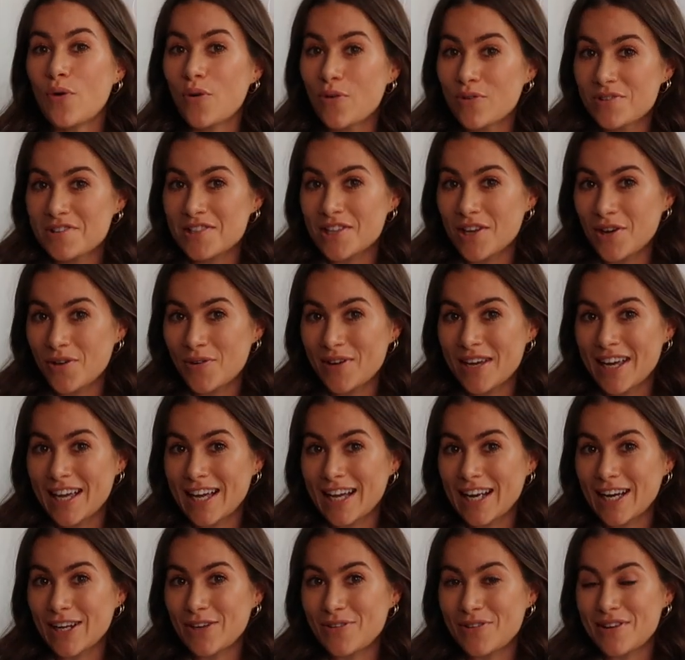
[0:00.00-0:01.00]
also
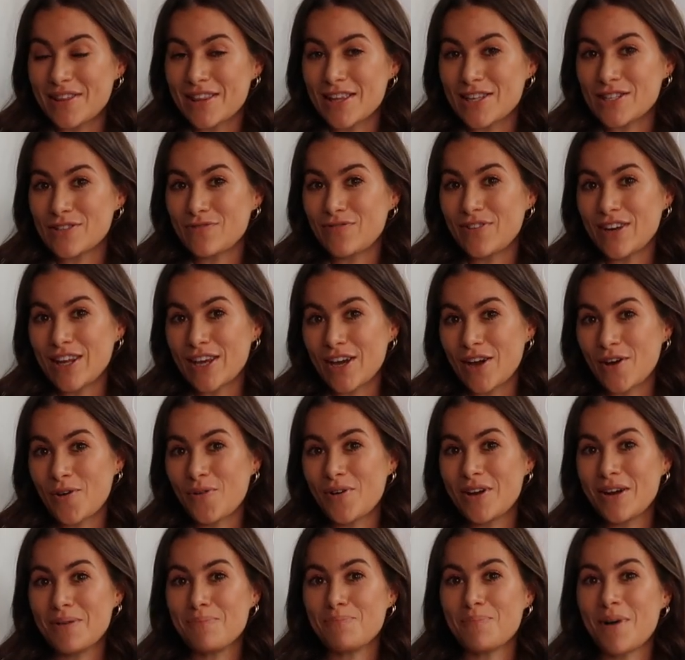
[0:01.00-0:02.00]
include in this
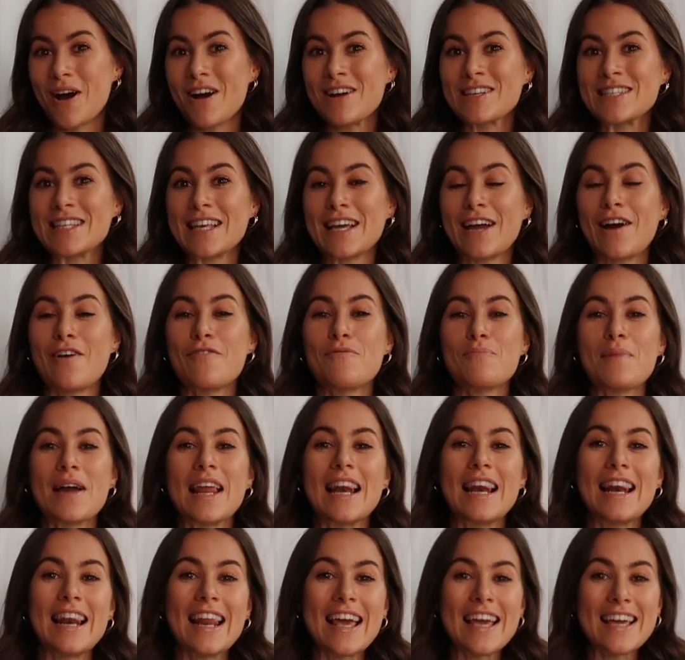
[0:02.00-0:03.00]
video an unboxing of my
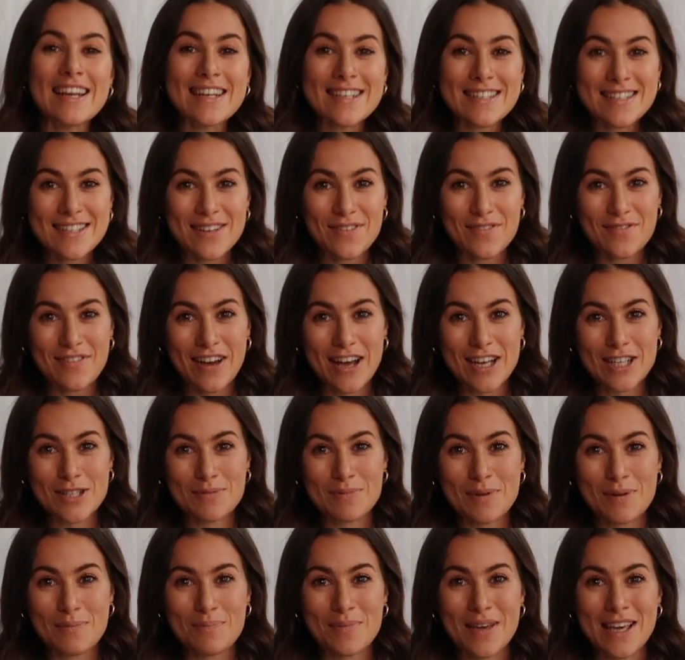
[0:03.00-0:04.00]
latest
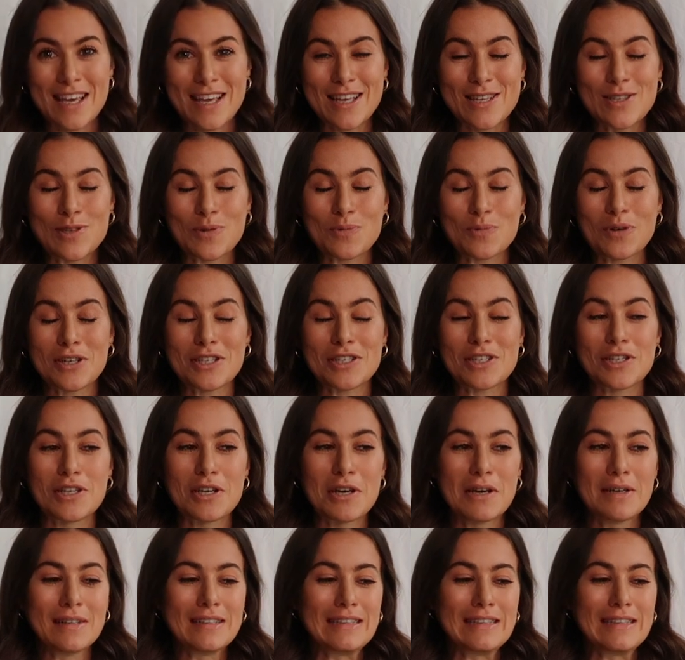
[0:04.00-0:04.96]
investment piece, which